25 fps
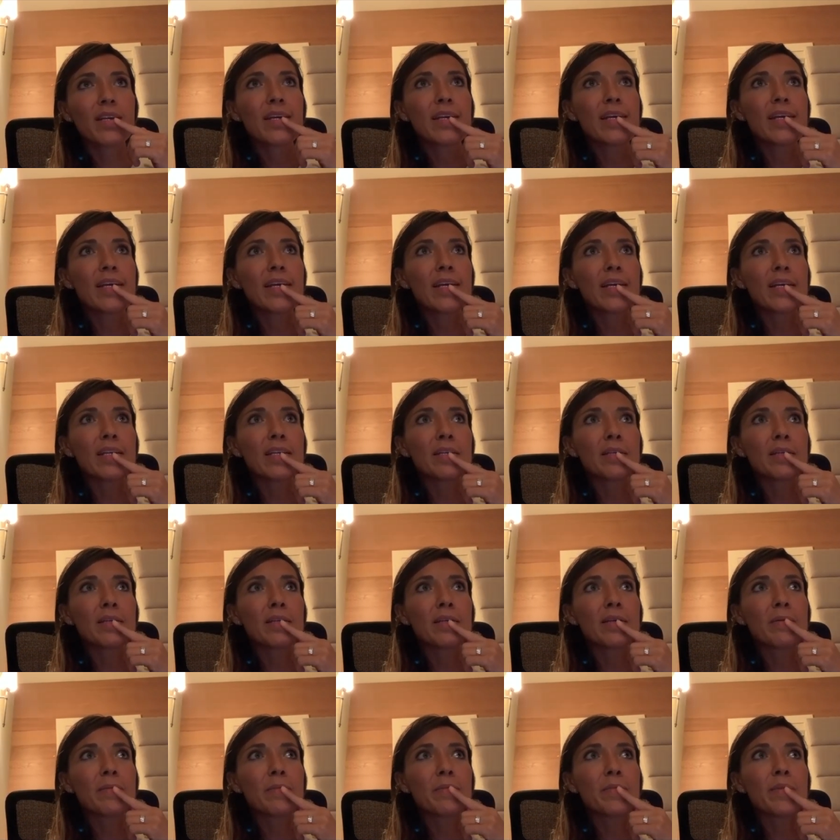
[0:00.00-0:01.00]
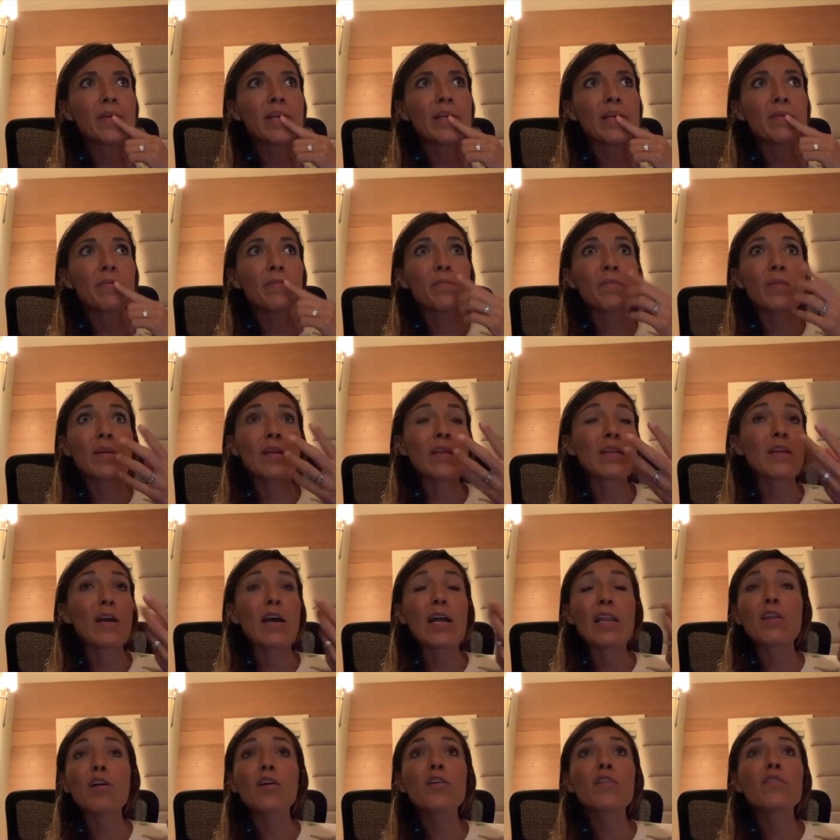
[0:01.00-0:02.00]
and and and
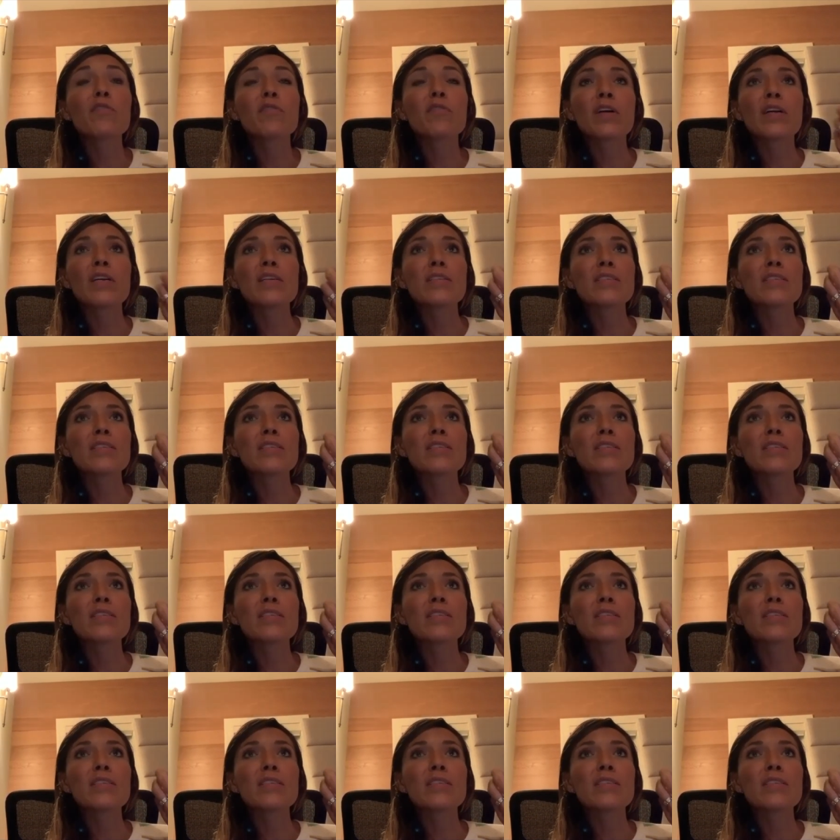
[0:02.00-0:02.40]
a lot of uh,